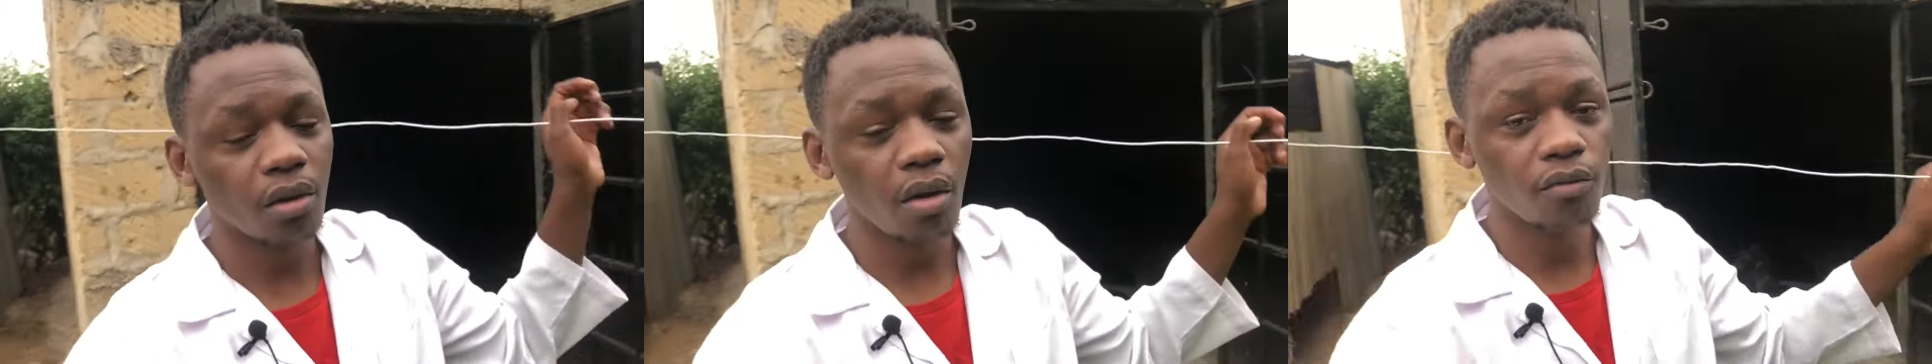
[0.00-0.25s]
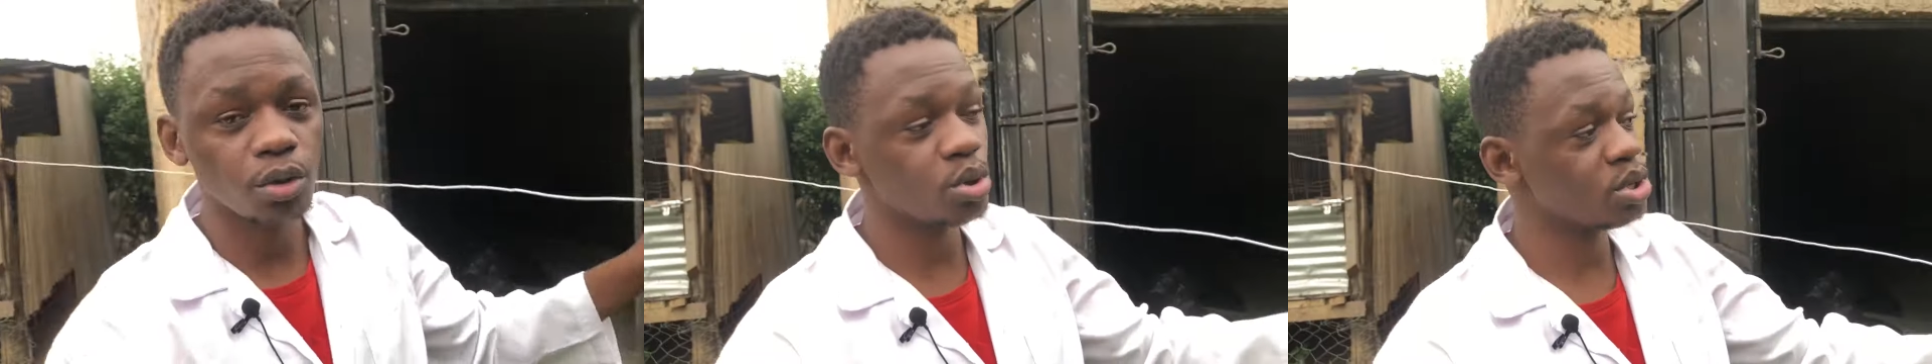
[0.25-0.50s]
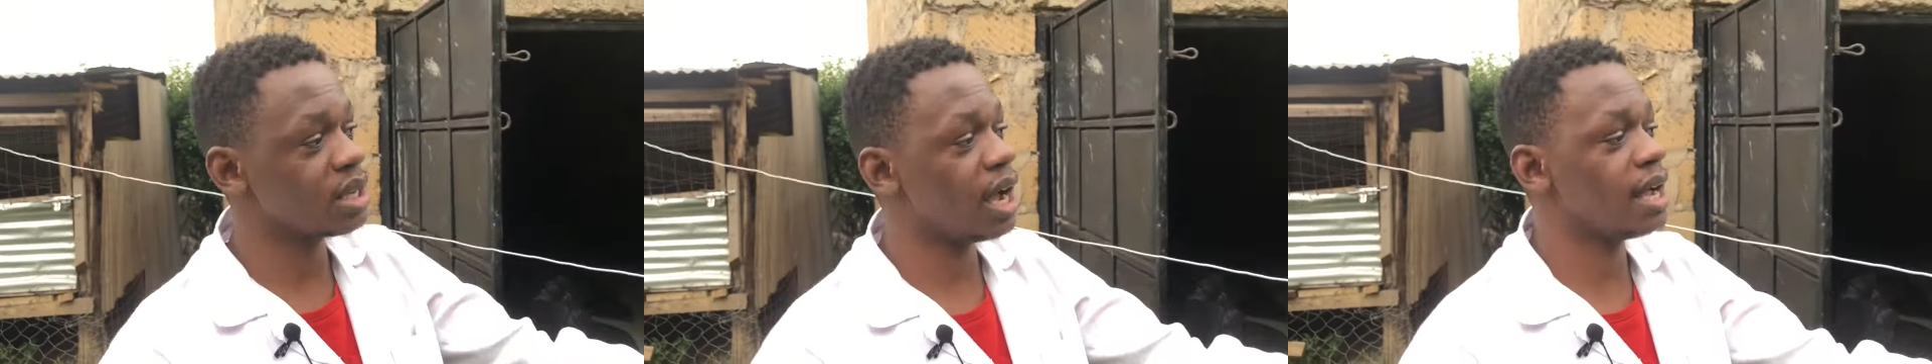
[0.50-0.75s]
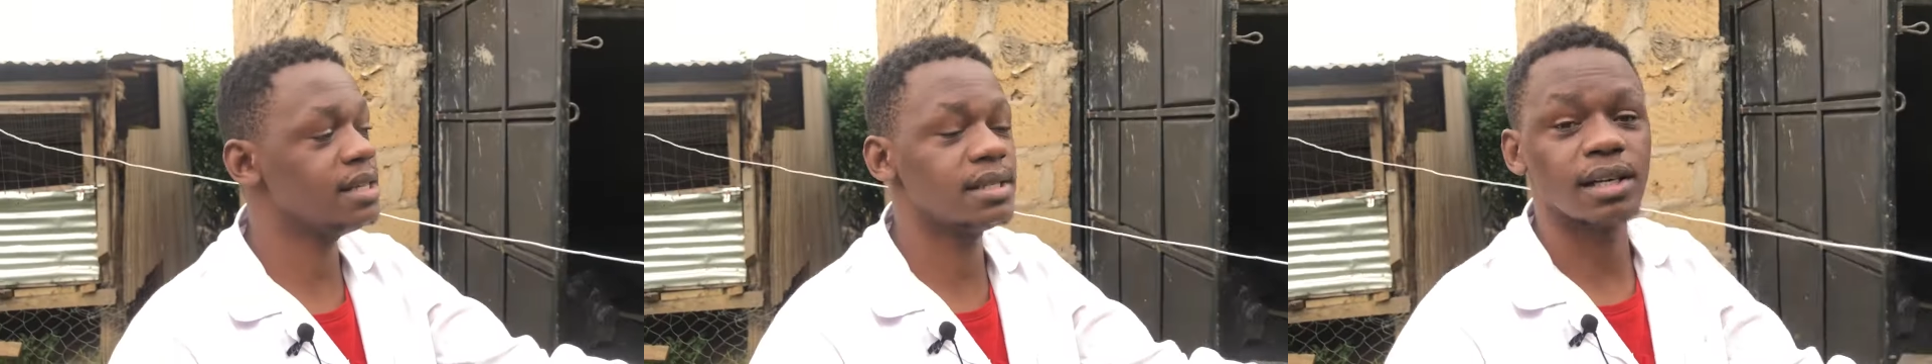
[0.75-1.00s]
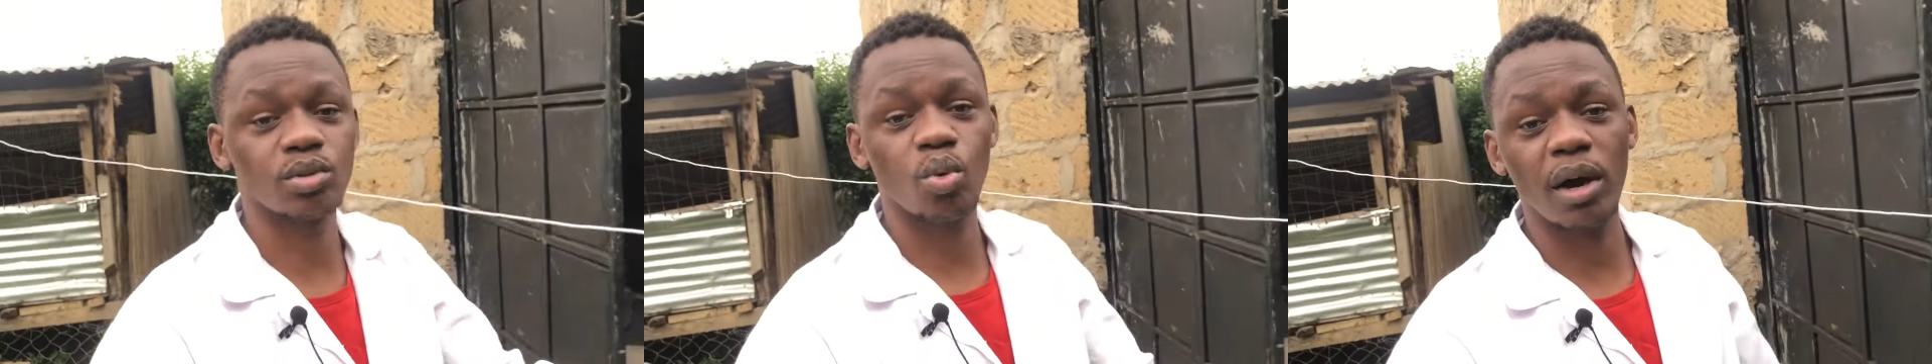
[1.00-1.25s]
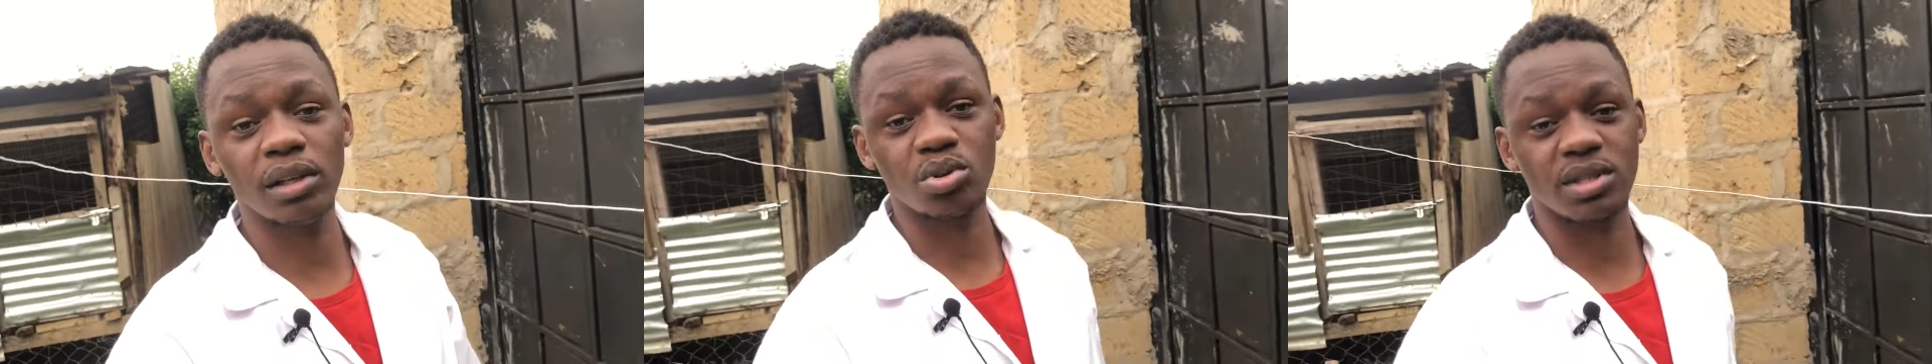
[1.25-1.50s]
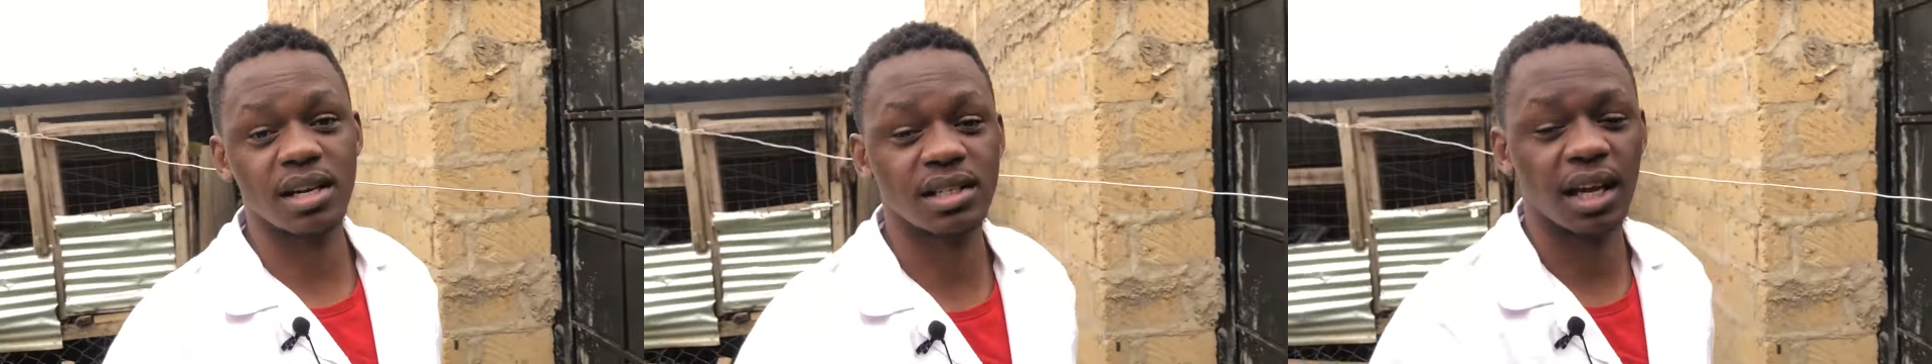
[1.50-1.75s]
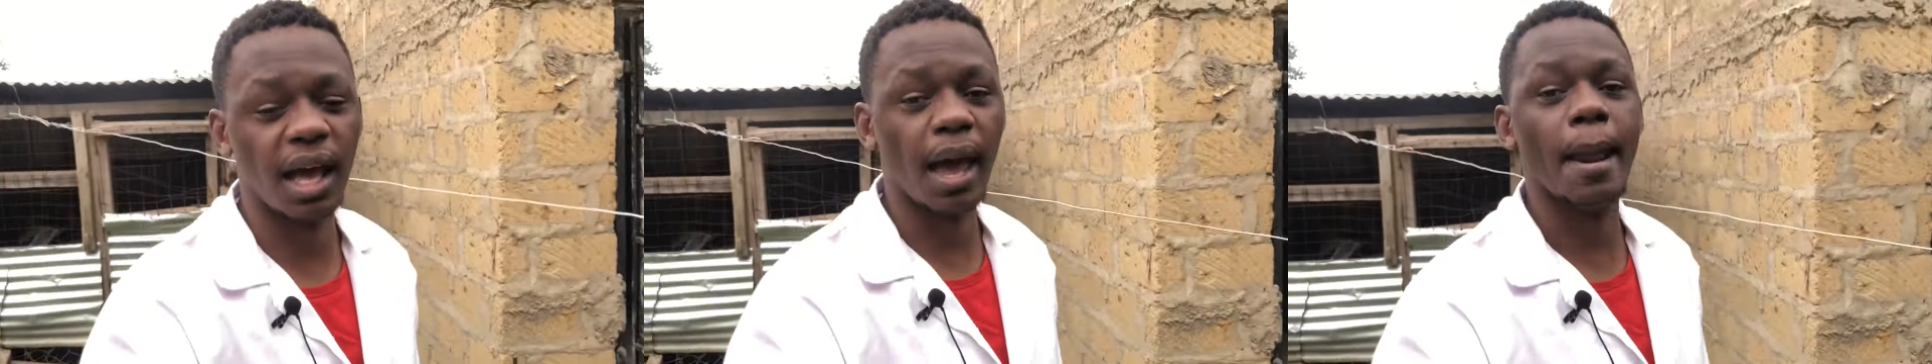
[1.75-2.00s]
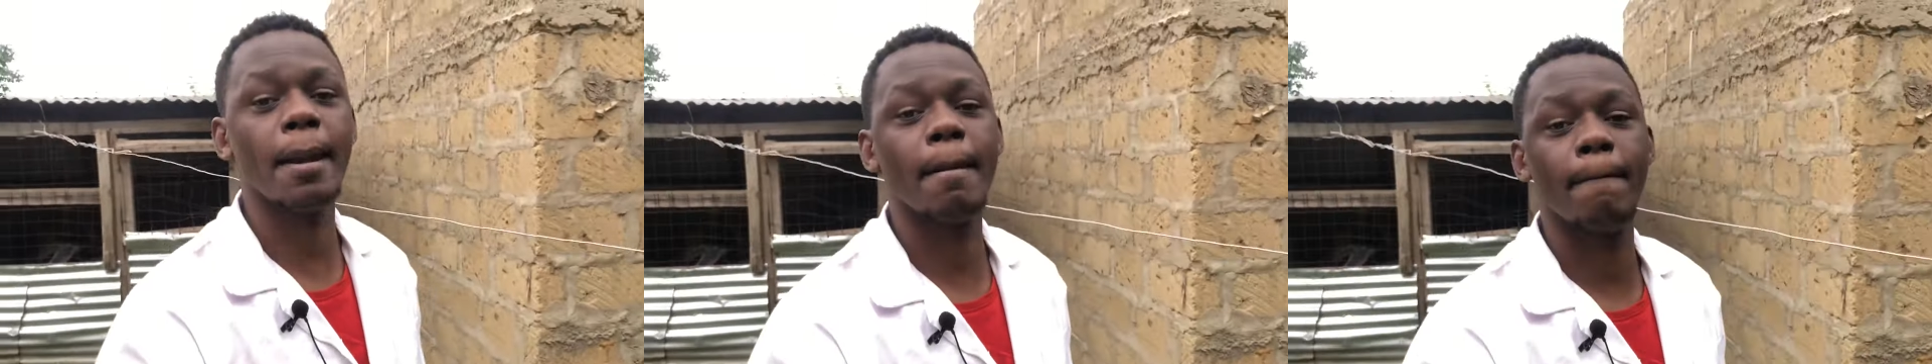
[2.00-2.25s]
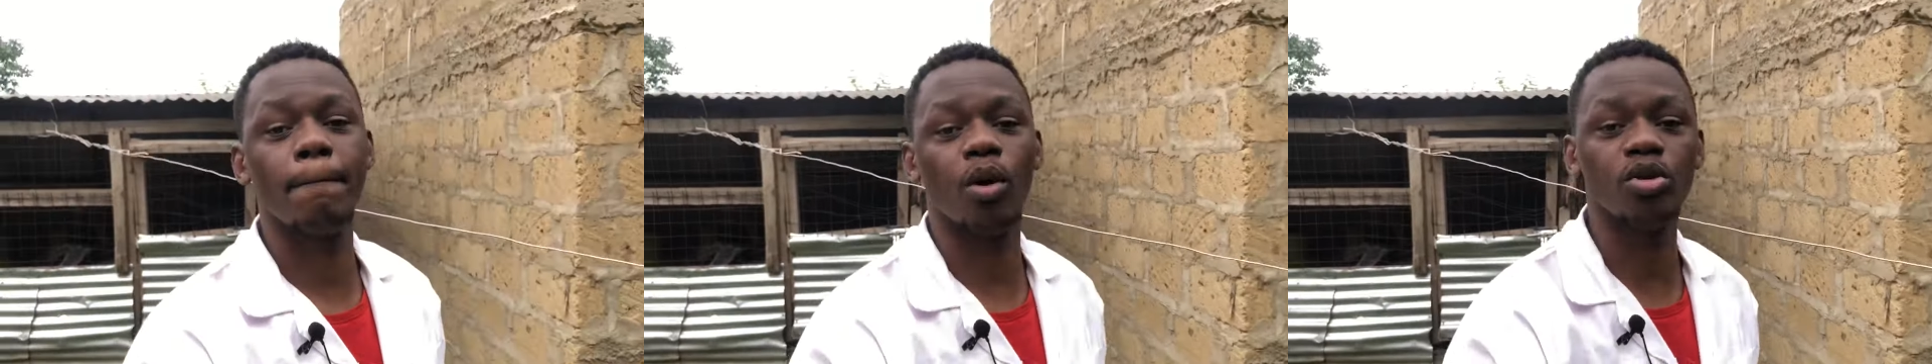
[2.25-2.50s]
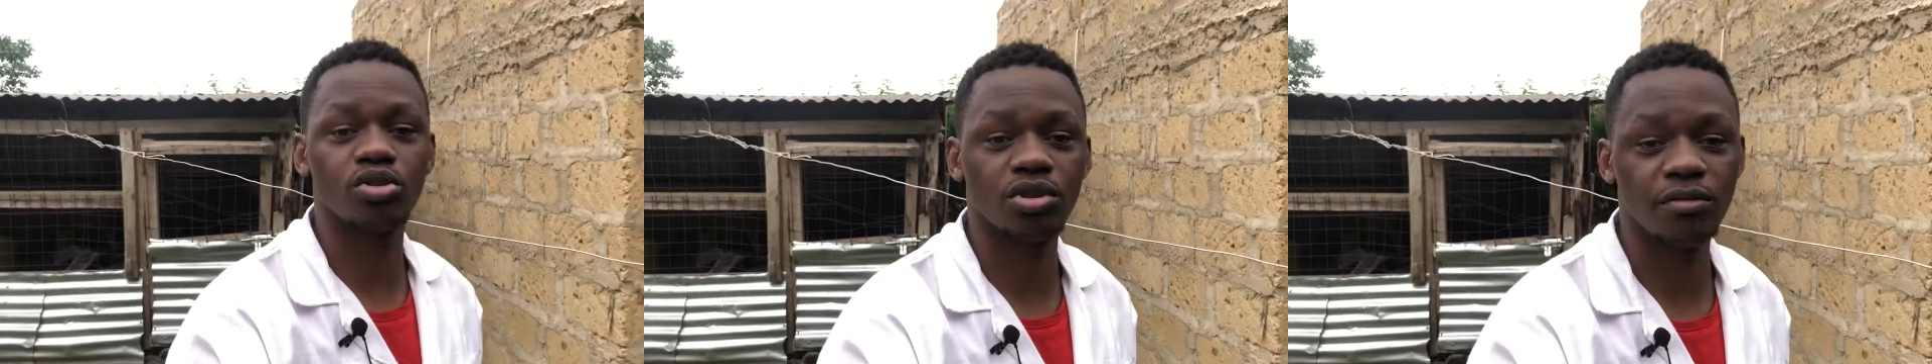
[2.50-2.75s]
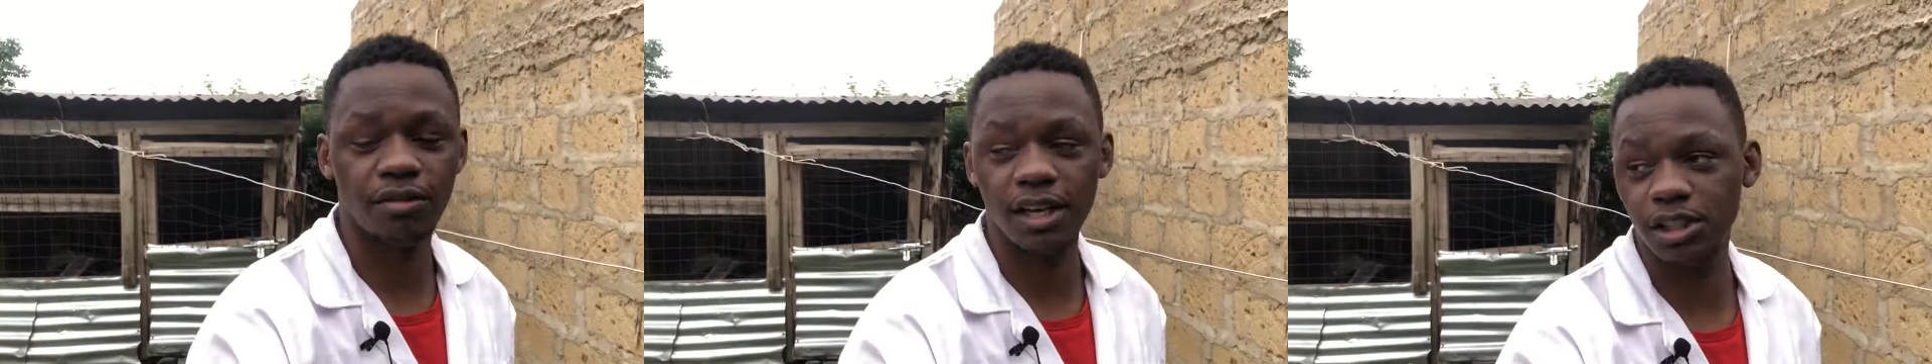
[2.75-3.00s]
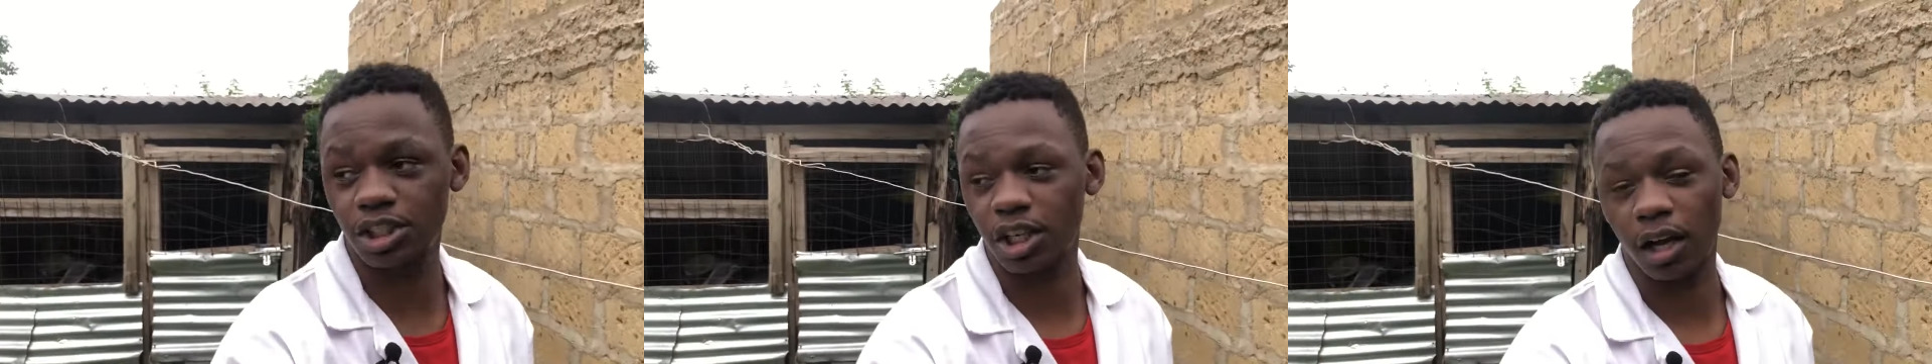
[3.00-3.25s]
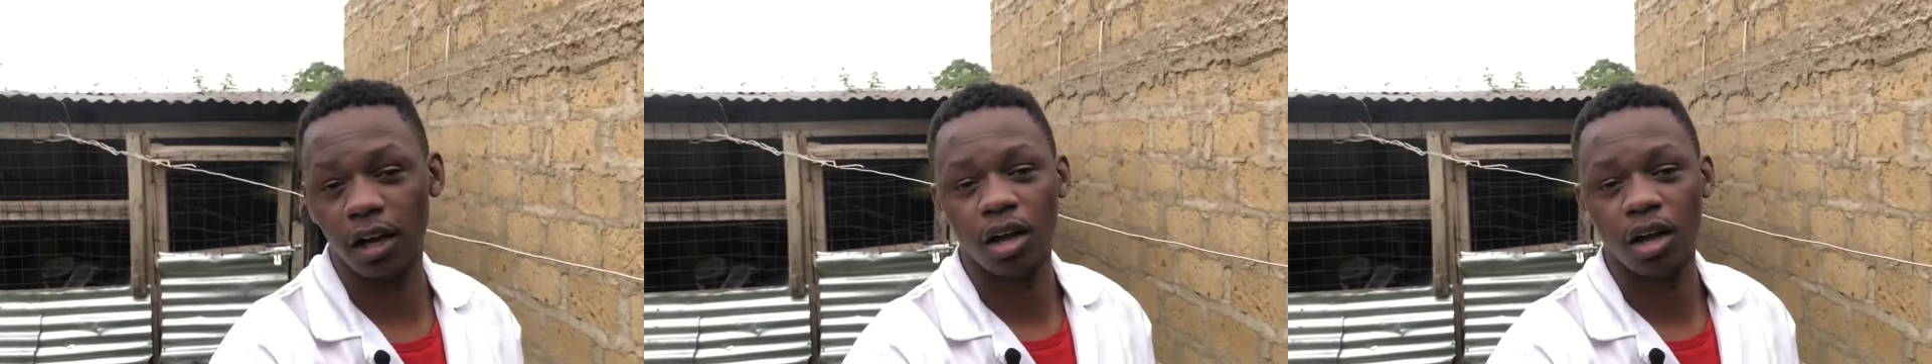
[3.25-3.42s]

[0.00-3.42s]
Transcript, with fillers: for those guys that want to start any poultry venture